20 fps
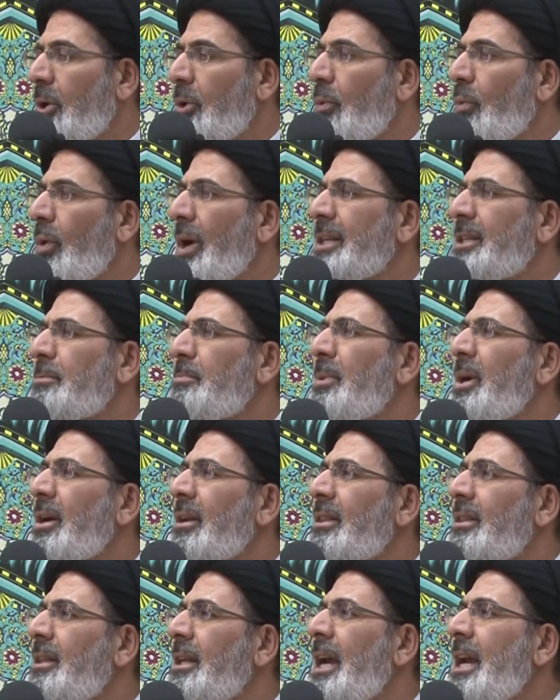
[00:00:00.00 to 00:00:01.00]
What
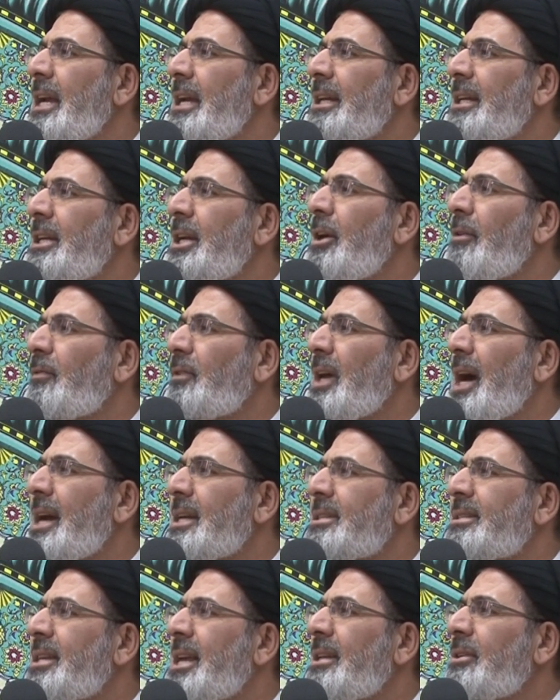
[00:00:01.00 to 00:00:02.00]
birthday gift I
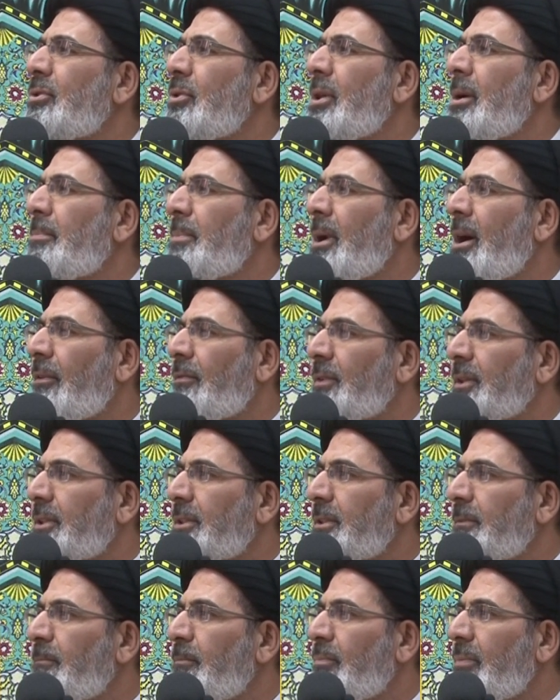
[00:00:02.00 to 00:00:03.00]
sent to the
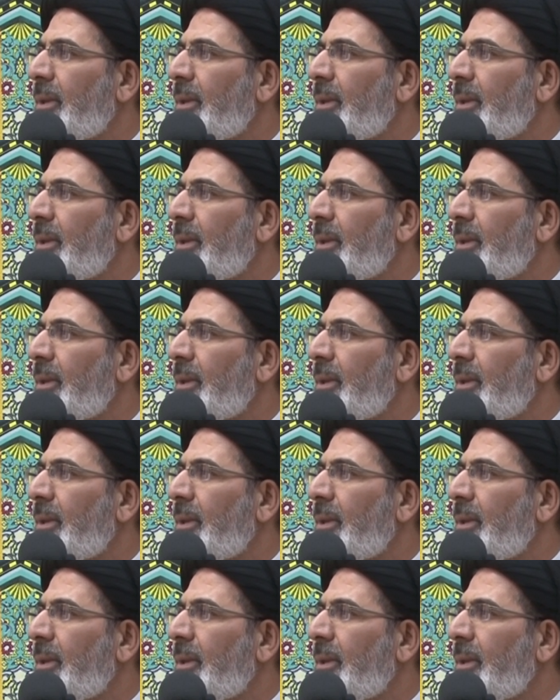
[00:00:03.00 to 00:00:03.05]
Prophet?